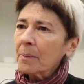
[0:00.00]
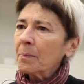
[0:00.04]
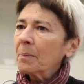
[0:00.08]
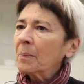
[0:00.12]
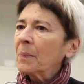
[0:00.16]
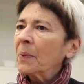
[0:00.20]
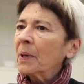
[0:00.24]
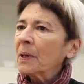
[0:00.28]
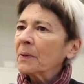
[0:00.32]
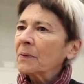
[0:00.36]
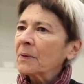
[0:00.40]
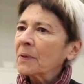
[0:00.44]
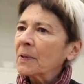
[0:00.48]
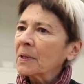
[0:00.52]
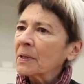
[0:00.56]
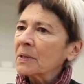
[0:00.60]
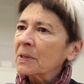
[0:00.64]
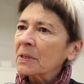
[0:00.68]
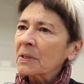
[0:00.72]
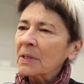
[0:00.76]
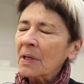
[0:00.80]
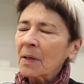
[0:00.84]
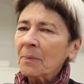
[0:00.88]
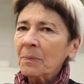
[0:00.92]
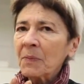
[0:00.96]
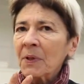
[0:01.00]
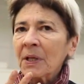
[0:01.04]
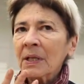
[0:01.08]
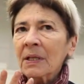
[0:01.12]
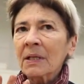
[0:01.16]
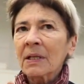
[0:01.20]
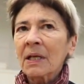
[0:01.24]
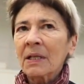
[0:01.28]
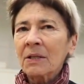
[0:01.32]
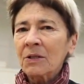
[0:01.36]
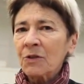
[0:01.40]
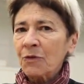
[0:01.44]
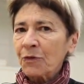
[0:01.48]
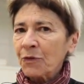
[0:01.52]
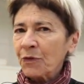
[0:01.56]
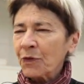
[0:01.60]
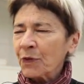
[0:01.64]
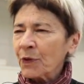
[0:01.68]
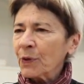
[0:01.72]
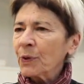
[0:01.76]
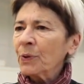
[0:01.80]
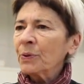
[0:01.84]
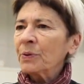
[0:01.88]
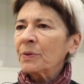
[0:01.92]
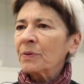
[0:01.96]
but there's something that's
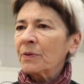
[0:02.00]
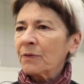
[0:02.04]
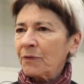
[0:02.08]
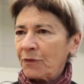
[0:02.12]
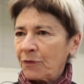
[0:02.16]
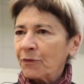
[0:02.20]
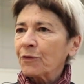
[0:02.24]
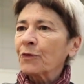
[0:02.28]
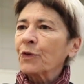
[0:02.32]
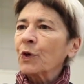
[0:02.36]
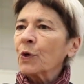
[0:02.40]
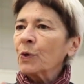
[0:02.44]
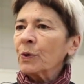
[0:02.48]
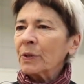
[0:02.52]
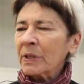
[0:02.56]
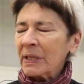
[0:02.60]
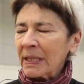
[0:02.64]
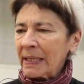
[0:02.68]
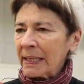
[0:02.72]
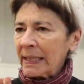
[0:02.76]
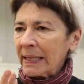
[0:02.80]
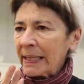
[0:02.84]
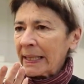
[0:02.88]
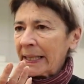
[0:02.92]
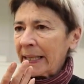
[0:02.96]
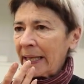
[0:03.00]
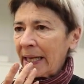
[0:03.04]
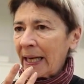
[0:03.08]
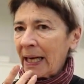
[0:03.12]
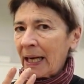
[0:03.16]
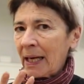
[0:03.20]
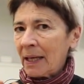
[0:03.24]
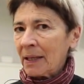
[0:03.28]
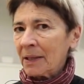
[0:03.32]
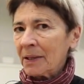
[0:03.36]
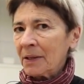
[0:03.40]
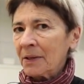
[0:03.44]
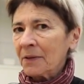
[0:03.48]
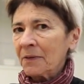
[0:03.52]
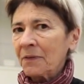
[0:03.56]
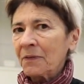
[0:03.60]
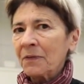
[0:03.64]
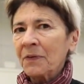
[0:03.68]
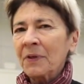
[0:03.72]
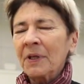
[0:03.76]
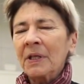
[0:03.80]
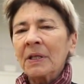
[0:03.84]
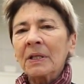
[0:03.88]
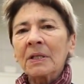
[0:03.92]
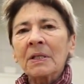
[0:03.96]
fruiting out of
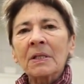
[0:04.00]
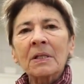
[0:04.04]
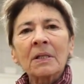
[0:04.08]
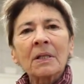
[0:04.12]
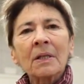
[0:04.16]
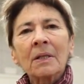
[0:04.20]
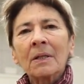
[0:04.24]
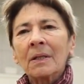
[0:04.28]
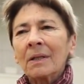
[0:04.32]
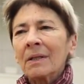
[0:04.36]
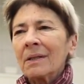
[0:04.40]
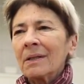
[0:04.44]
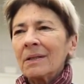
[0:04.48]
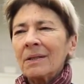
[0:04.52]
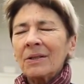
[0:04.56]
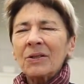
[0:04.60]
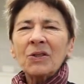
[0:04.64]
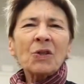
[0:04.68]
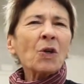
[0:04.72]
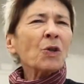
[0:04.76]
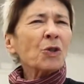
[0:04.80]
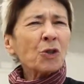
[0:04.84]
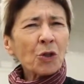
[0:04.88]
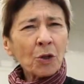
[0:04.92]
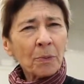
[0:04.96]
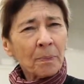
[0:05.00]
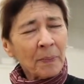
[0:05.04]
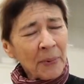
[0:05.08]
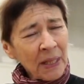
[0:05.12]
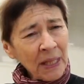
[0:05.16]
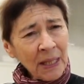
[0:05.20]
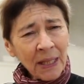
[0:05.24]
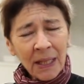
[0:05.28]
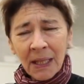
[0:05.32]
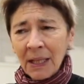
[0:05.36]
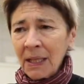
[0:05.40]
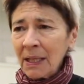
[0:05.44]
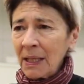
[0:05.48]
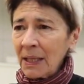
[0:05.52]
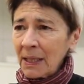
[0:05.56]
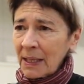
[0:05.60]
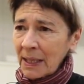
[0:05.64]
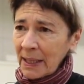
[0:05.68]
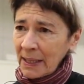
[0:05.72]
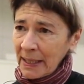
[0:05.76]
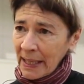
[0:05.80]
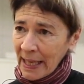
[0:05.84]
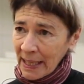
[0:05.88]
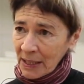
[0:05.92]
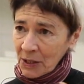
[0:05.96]
this social media
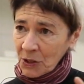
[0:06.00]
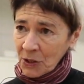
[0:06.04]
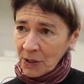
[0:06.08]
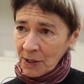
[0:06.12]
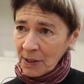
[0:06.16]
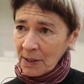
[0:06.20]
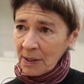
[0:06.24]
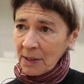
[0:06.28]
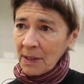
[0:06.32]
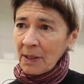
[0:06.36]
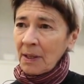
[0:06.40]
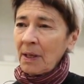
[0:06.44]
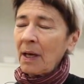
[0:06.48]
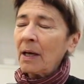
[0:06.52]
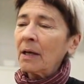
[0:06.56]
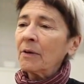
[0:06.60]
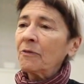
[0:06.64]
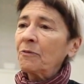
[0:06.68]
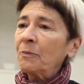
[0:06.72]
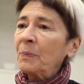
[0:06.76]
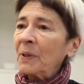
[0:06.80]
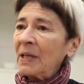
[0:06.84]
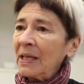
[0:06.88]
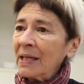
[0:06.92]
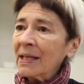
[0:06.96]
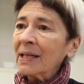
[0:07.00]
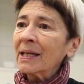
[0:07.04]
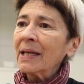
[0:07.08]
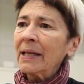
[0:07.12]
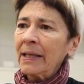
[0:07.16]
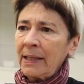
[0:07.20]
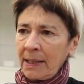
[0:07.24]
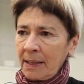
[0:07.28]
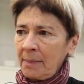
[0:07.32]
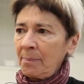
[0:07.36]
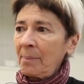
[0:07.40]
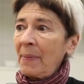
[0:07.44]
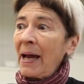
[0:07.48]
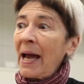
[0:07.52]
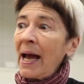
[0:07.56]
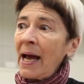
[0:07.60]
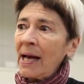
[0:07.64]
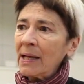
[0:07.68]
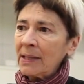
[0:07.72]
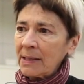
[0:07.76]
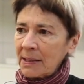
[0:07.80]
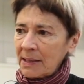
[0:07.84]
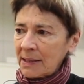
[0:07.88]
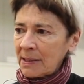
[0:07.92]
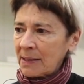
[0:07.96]
connection of being in a
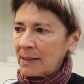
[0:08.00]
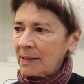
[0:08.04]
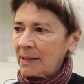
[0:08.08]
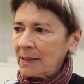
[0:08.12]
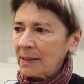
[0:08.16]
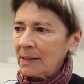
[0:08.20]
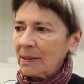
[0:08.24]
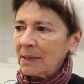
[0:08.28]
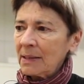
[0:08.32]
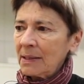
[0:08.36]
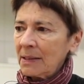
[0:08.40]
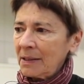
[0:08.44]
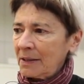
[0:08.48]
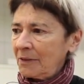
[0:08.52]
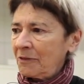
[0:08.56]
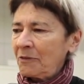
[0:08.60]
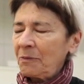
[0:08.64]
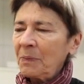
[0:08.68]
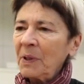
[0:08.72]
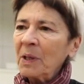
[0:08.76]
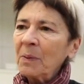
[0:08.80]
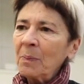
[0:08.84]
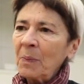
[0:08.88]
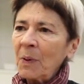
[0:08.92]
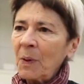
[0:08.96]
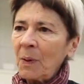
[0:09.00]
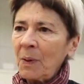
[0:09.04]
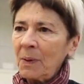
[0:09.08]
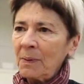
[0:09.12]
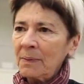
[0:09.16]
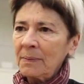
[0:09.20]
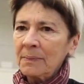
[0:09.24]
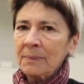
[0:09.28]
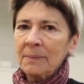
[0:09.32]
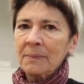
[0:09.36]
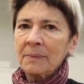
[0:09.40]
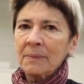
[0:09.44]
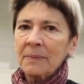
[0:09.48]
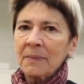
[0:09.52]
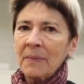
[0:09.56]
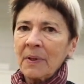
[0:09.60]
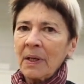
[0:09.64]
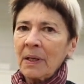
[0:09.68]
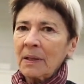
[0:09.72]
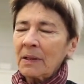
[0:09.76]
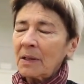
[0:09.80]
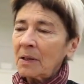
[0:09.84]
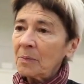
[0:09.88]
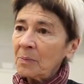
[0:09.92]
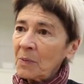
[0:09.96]
mass of people
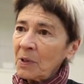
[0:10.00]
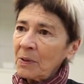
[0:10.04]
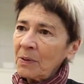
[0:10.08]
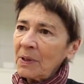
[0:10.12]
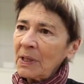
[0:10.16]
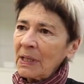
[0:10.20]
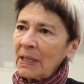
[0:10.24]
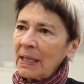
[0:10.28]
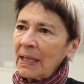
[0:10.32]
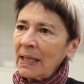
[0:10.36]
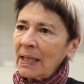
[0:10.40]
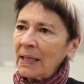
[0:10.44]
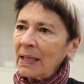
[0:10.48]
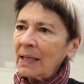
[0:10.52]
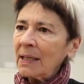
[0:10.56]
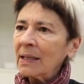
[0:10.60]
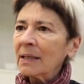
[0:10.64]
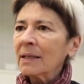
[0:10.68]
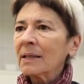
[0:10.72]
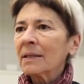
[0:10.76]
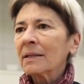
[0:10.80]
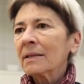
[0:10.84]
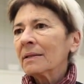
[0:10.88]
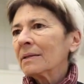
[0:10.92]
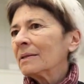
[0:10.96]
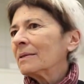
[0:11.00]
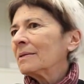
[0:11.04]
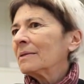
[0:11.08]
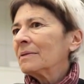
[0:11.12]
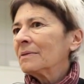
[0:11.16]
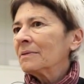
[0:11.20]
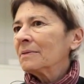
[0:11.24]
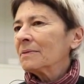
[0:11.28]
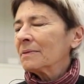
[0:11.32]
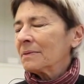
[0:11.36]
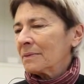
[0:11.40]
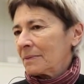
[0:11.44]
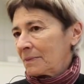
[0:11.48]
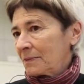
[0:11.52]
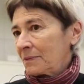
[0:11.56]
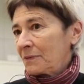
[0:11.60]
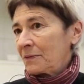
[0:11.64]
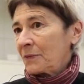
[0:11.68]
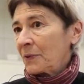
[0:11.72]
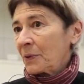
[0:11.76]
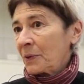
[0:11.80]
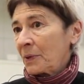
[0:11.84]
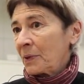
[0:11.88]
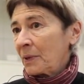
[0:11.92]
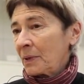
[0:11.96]
and communicating
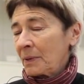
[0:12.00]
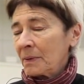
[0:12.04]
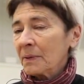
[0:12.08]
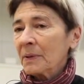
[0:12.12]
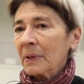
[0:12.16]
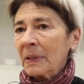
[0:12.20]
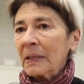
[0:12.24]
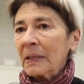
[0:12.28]
for